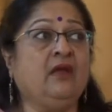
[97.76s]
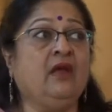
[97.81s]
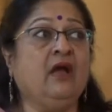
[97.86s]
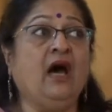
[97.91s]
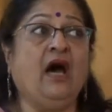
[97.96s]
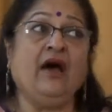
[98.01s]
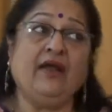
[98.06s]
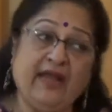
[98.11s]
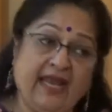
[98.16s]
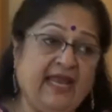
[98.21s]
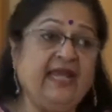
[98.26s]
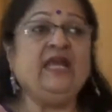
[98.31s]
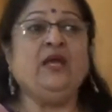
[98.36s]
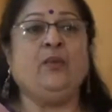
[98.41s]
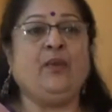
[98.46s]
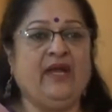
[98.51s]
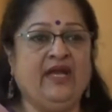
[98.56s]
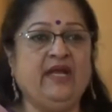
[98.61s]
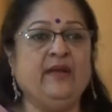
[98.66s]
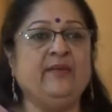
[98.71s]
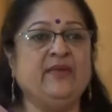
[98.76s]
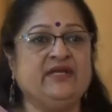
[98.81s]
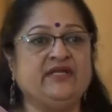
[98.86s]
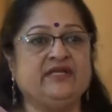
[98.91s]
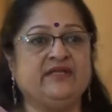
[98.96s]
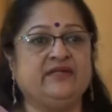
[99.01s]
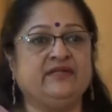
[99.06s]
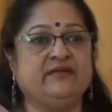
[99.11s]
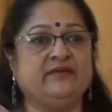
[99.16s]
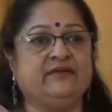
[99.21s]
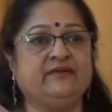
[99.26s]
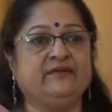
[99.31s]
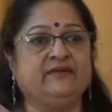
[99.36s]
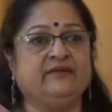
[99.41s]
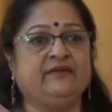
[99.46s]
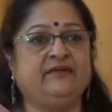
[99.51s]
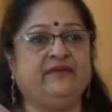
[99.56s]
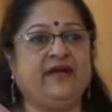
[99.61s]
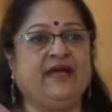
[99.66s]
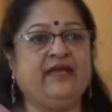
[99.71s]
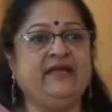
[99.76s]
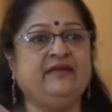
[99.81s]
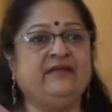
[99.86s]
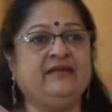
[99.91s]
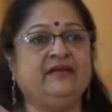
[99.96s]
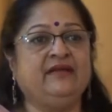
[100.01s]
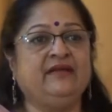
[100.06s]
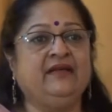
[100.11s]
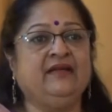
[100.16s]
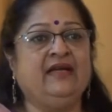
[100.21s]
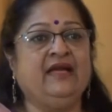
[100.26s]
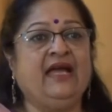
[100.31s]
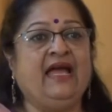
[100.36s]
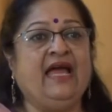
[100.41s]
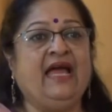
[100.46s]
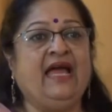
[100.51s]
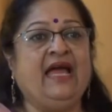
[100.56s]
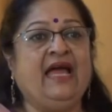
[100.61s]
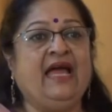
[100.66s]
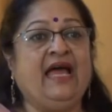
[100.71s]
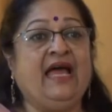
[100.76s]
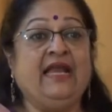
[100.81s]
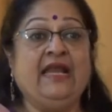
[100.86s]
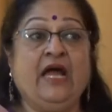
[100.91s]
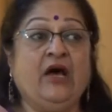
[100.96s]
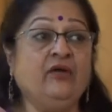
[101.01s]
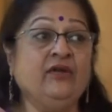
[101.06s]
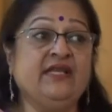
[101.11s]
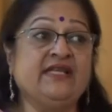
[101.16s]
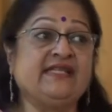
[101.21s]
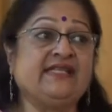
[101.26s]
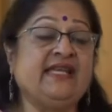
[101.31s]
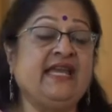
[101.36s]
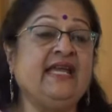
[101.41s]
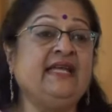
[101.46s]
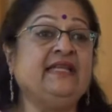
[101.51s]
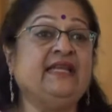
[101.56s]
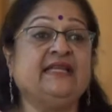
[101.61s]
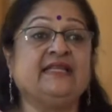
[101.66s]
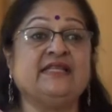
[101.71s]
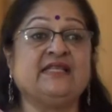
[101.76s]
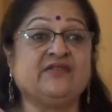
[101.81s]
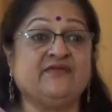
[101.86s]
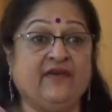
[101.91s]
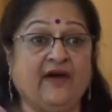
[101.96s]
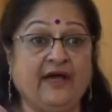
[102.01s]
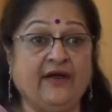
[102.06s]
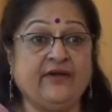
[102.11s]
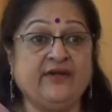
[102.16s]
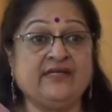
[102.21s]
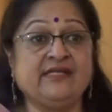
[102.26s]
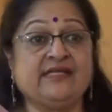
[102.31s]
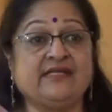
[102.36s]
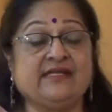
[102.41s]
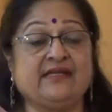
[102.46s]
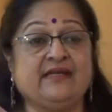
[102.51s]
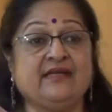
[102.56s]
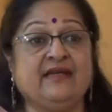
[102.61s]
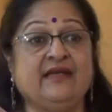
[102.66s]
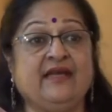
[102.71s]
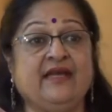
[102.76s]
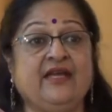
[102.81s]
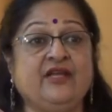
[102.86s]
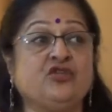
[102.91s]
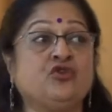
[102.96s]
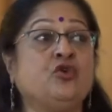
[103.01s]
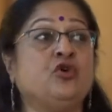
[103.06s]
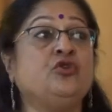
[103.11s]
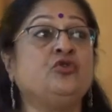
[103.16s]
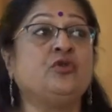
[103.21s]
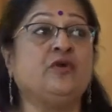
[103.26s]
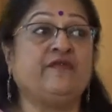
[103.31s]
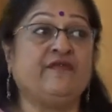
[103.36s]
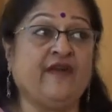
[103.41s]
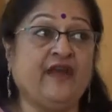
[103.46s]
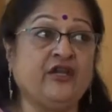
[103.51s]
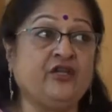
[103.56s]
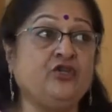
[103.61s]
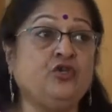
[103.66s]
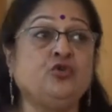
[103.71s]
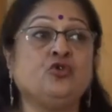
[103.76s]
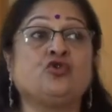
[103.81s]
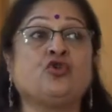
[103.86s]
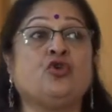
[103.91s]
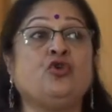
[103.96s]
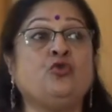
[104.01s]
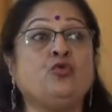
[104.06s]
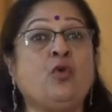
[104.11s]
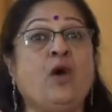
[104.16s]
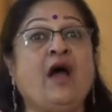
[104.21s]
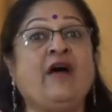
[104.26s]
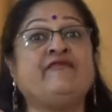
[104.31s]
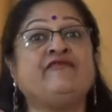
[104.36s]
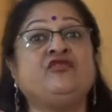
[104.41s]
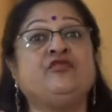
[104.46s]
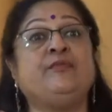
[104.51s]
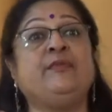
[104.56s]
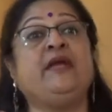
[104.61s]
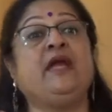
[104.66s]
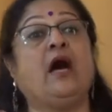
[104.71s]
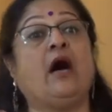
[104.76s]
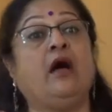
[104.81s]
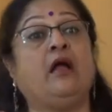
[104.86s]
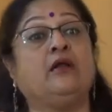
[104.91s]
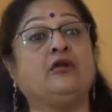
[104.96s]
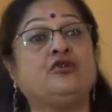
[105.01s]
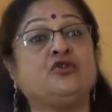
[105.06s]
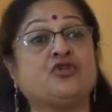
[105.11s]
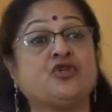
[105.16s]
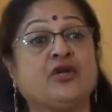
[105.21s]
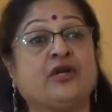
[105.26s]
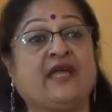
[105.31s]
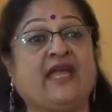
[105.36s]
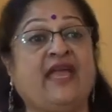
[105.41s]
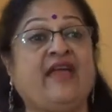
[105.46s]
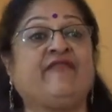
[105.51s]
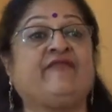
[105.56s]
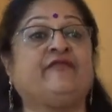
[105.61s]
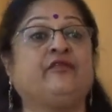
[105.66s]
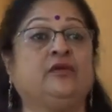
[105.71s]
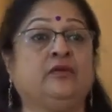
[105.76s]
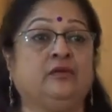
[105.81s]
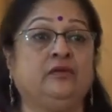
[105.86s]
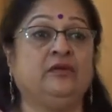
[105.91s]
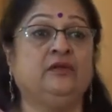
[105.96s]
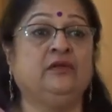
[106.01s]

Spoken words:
are anyway limited, right? And now they're saying that this virus is going to affect you, so you have to be ultra careful